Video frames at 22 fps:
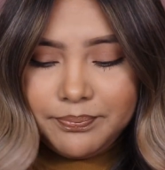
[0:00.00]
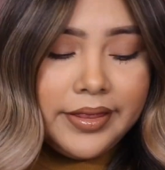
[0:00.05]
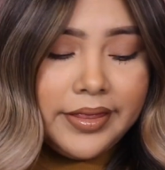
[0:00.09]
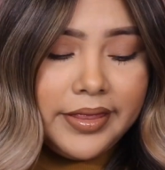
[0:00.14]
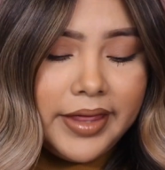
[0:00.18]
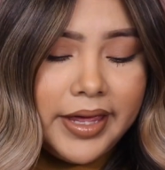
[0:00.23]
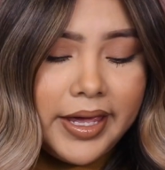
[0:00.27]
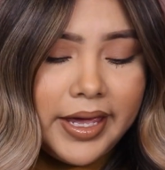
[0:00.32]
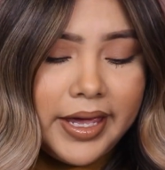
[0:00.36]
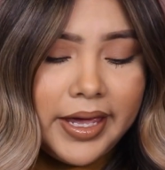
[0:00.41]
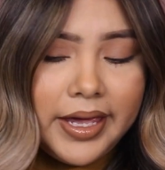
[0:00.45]

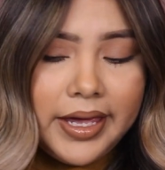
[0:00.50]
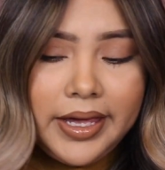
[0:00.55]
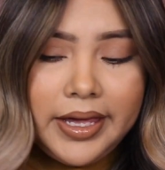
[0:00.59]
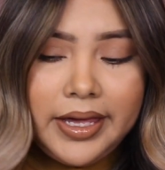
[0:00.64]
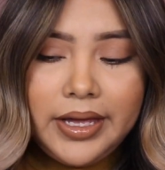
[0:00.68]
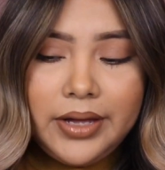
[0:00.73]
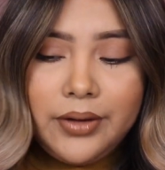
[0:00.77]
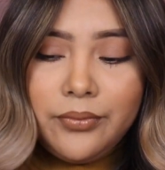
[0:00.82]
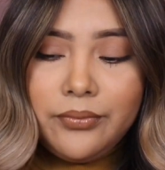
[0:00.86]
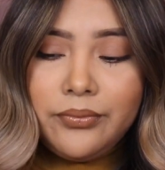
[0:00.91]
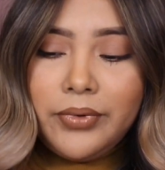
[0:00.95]

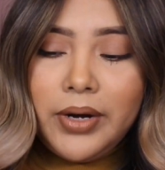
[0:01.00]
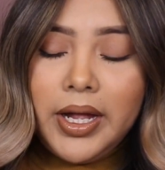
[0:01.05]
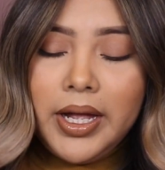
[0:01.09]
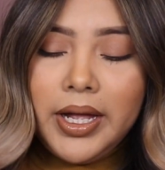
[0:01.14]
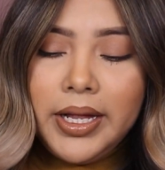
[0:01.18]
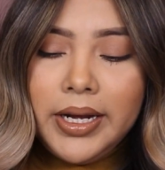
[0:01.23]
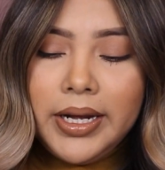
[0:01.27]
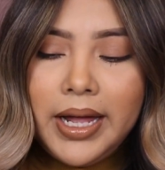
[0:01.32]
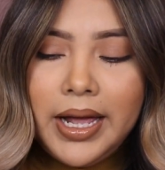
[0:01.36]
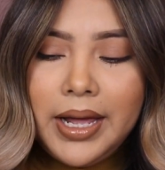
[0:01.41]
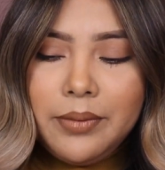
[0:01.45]
They
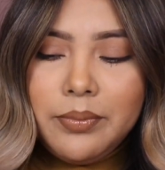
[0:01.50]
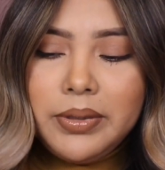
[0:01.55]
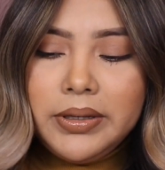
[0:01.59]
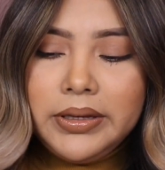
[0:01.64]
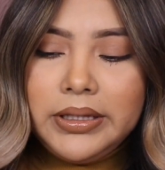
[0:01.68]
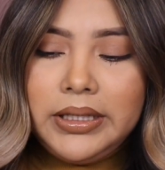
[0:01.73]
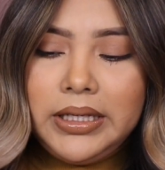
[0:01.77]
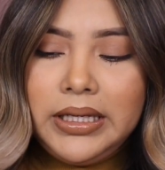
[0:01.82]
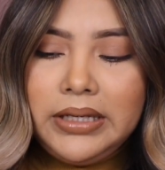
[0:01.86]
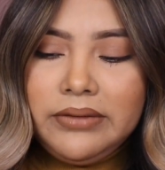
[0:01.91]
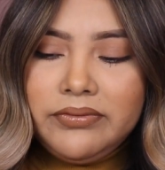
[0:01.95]
run, I
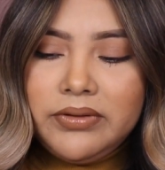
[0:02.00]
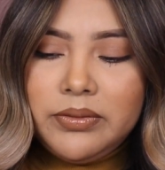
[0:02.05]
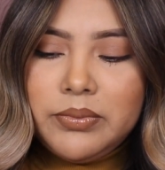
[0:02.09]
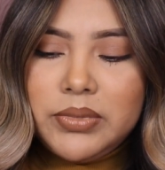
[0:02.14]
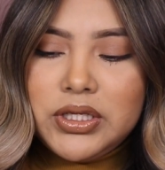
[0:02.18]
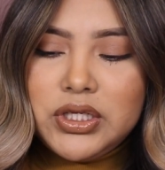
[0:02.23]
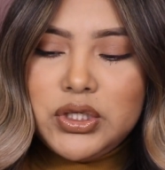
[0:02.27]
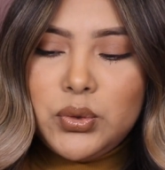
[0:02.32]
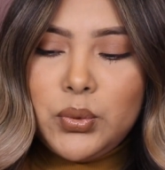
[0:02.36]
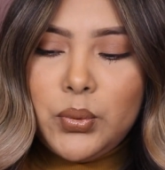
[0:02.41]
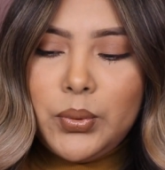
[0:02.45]
believe, in
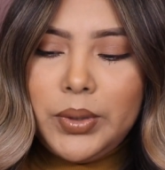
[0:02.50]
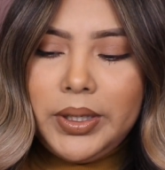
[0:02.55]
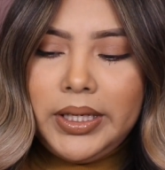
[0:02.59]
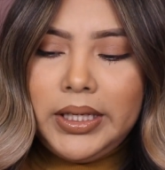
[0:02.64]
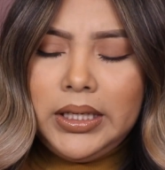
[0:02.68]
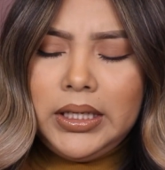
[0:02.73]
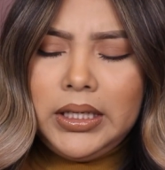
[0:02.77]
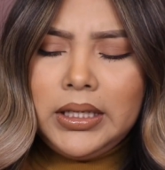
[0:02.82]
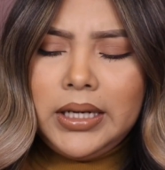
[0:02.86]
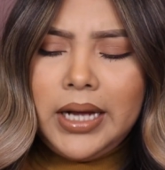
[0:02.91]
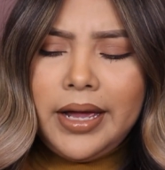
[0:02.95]

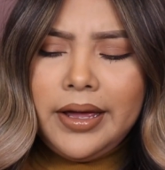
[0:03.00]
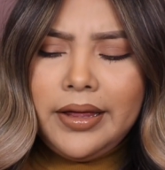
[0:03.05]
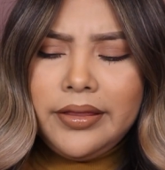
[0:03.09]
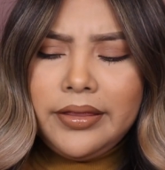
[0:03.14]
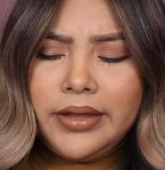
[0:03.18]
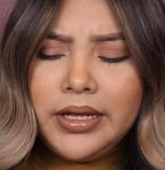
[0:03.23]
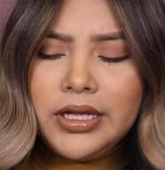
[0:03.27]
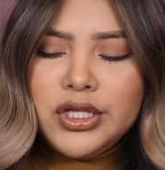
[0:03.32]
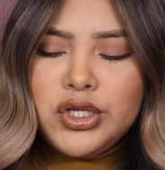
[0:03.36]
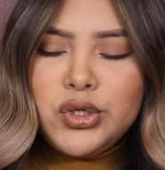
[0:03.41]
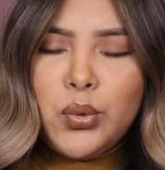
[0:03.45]
between, I
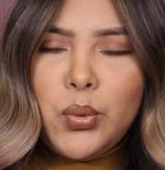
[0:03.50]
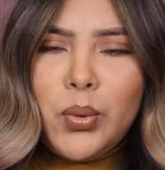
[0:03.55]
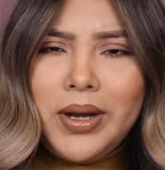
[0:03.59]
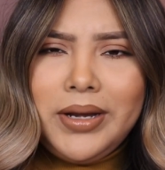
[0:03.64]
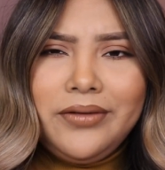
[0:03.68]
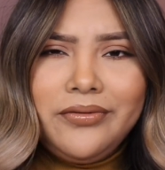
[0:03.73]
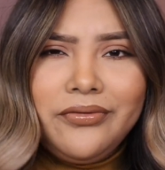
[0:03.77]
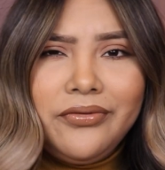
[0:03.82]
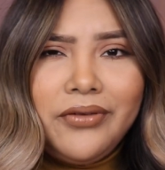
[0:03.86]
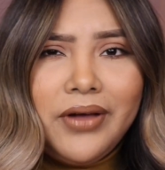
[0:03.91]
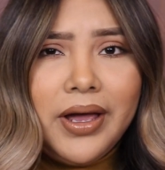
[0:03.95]
think
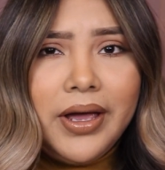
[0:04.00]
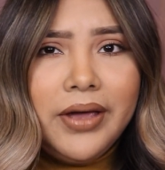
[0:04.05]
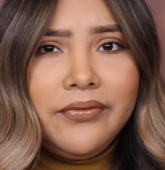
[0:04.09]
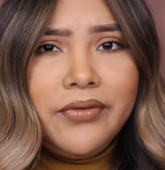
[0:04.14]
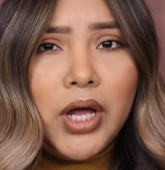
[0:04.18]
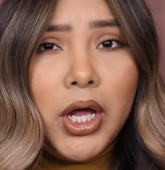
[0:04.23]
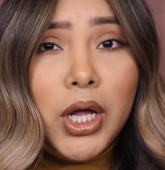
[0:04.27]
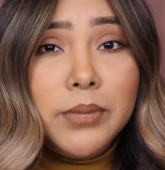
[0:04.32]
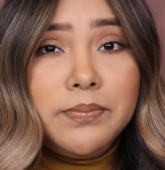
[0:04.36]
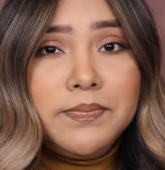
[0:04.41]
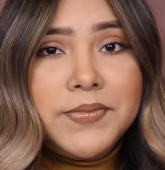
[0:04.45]
25
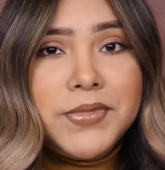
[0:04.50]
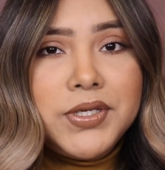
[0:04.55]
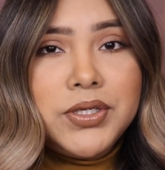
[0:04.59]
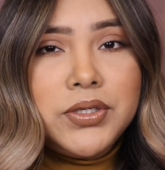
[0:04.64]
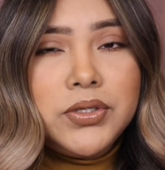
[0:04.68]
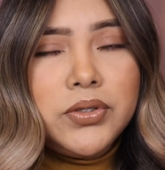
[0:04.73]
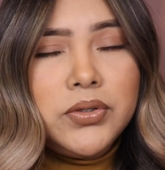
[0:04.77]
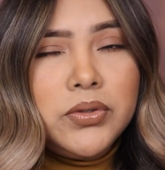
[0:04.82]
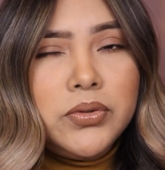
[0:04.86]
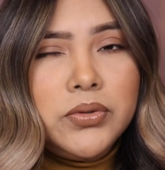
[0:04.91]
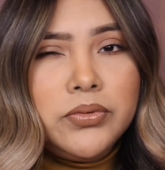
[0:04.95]
up
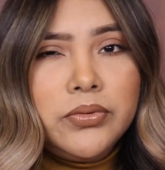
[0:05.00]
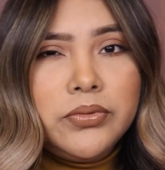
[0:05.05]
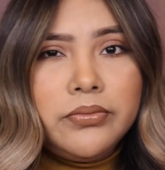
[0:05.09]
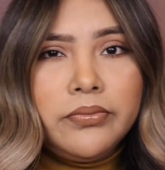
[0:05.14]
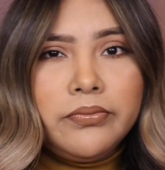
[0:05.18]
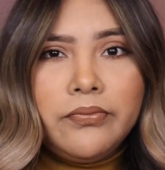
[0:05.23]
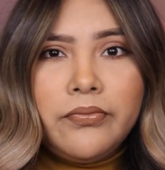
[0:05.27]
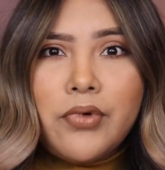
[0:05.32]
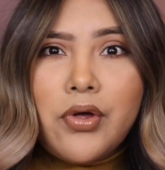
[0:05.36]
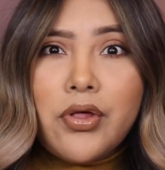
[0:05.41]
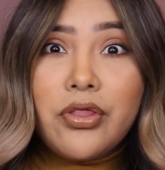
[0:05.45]
to
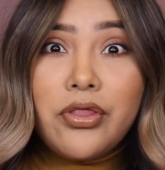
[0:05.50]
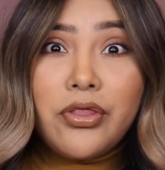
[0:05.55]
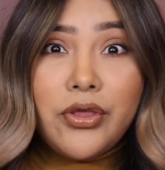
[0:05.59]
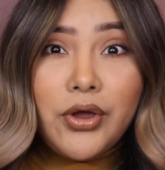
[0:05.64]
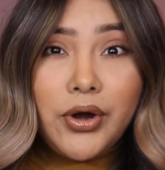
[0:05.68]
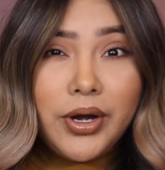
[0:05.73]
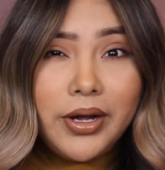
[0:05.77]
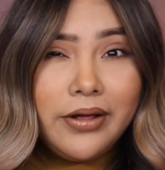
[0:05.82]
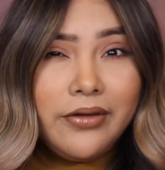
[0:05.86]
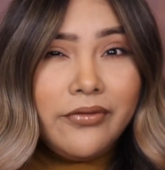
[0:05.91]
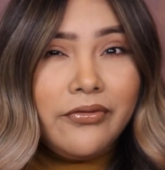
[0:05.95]

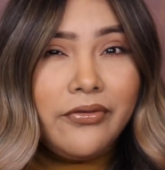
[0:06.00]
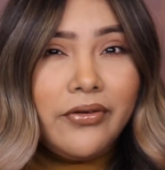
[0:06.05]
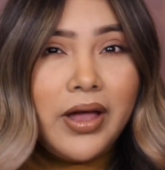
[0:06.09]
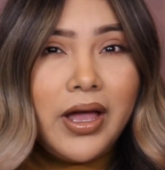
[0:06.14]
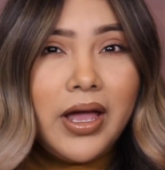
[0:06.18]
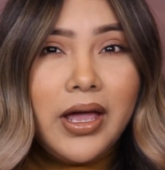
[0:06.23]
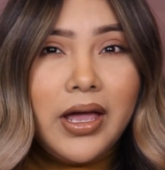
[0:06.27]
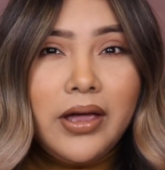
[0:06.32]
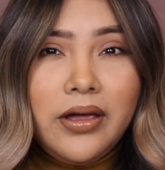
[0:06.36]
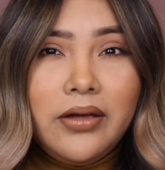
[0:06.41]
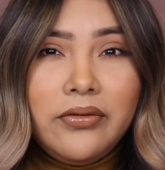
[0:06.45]

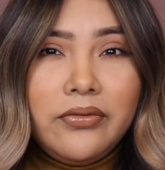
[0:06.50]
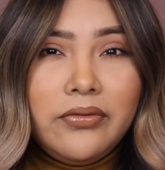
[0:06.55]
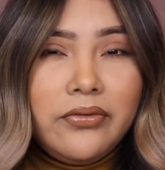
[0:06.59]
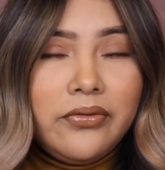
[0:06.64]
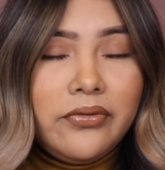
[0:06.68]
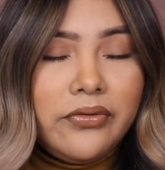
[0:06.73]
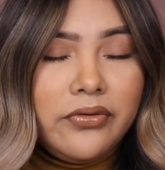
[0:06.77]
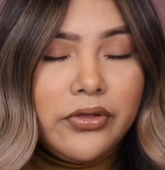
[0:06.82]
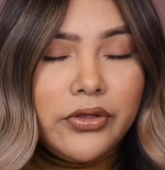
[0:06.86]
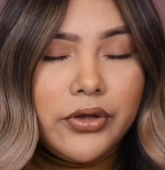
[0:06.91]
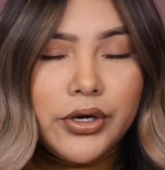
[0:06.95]
35,
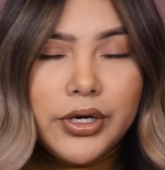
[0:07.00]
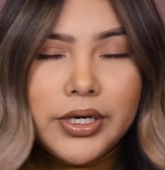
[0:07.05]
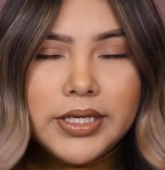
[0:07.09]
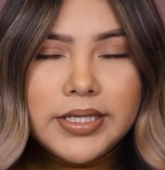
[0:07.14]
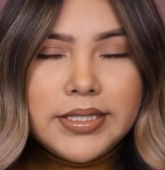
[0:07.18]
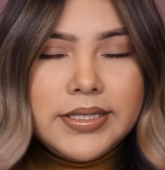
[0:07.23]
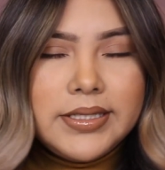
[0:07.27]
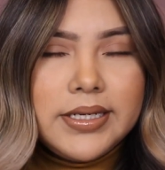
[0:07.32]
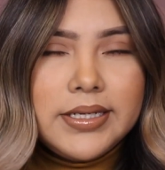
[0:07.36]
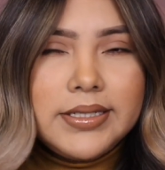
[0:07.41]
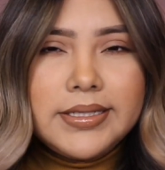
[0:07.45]

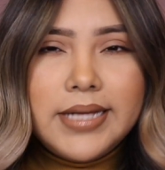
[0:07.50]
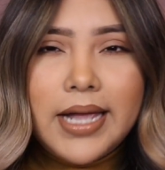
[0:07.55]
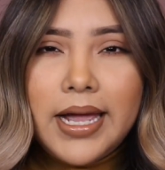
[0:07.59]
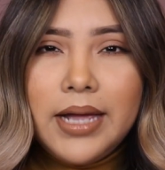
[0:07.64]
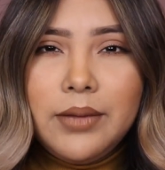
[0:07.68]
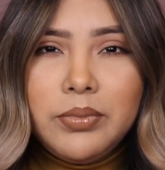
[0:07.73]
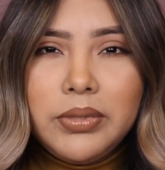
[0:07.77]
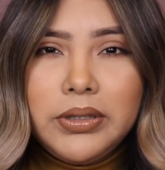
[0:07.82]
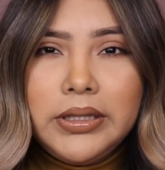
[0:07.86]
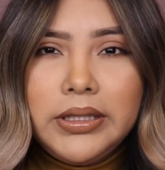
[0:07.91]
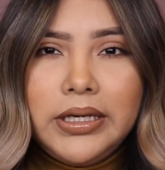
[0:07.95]
36, I
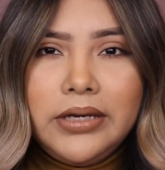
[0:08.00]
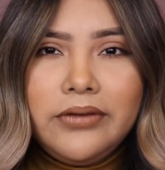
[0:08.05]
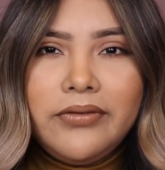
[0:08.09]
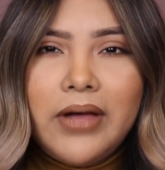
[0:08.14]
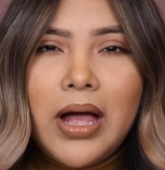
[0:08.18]
believe.